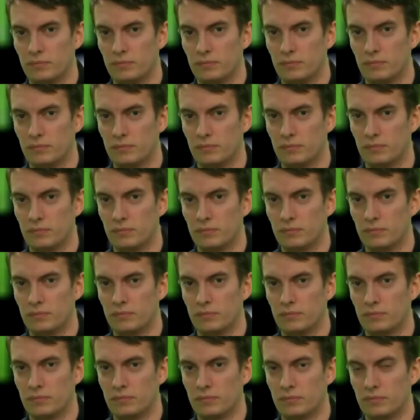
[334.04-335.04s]

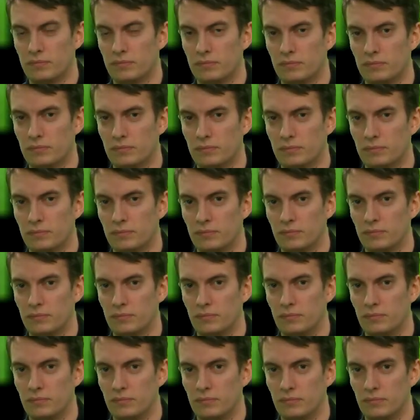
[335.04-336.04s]

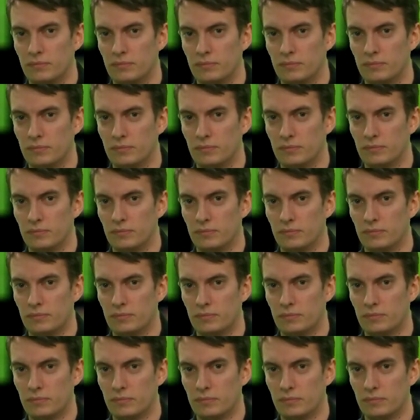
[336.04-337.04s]

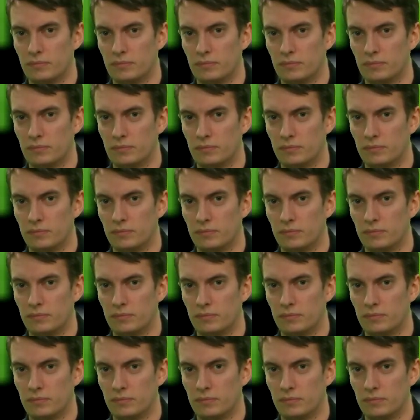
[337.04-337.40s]
[no speech]